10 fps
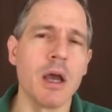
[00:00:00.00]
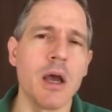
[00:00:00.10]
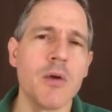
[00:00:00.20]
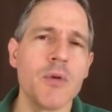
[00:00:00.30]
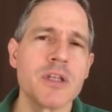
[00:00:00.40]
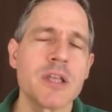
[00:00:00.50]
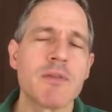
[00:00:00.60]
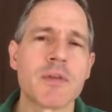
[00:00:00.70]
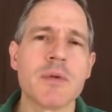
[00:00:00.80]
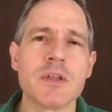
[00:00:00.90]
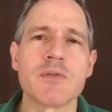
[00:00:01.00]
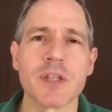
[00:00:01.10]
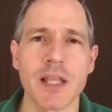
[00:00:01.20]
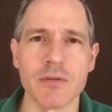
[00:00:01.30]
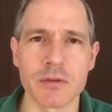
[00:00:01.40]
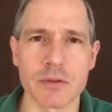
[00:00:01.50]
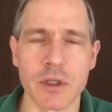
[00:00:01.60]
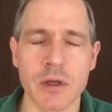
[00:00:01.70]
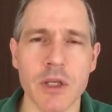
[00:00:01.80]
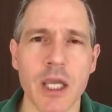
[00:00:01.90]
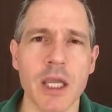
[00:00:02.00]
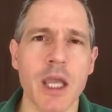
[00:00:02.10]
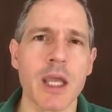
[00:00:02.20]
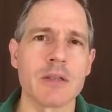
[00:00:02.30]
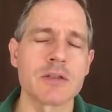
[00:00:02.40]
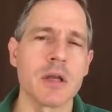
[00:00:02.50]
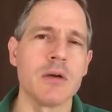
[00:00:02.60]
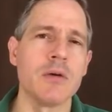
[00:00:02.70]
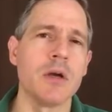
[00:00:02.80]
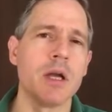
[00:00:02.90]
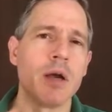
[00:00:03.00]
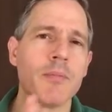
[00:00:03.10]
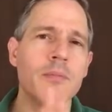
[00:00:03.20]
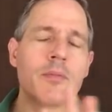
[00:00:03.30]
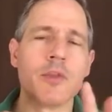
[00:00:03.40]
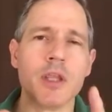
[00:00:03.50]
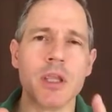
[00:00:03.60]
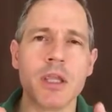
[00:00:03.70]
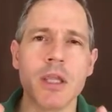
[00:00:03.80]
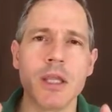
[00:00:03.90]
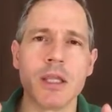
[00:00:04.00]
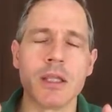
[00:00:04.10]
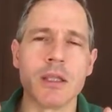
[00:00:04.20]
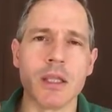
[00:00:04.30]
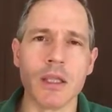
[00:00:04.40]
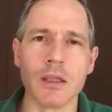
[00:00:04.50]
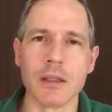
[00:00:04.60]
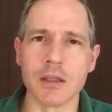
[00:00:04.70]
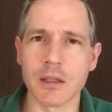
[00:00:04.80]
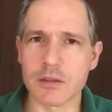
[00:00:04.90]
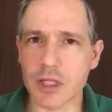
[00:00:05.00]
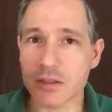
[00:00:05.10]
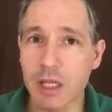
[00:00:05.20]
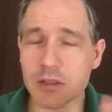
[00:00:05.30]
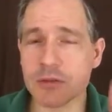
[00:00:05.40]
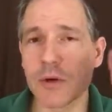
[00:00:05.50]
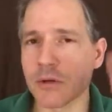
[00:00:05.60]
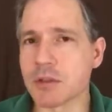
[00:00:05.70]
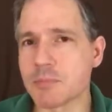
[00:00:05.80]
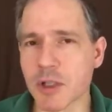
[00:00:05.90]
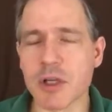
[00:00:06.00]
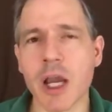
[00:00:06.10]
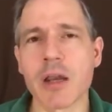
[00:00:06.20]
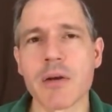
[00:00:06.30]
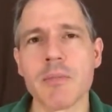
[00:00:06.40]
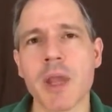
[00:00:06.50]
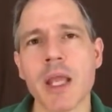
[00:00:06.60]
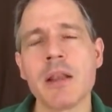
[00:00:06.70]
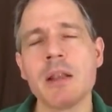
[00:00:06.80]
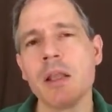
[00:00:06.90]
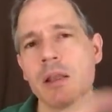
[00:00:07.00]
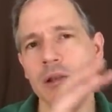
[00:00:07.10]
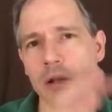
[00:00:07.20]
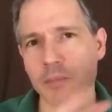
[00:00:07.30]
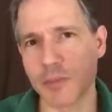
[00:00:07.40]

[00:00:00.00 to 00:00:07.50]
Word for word: Uh, we just have them in different levels. Okay, and so um, the the testosterone is much higher in men, you know,